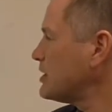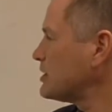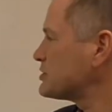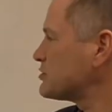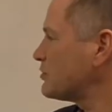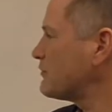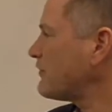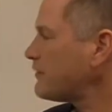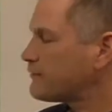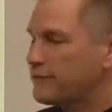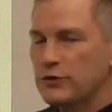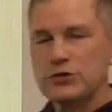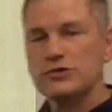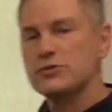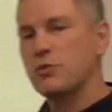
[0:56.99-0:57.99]
So the very
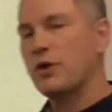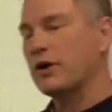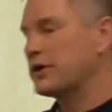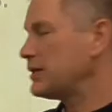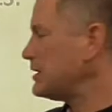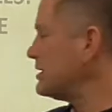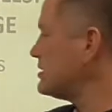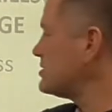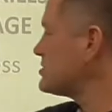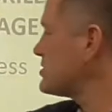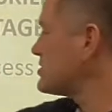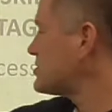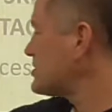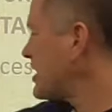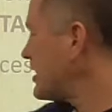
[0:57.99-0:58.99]
first one
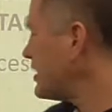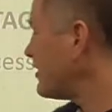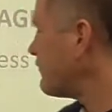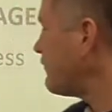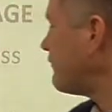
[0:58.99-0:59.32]
is stating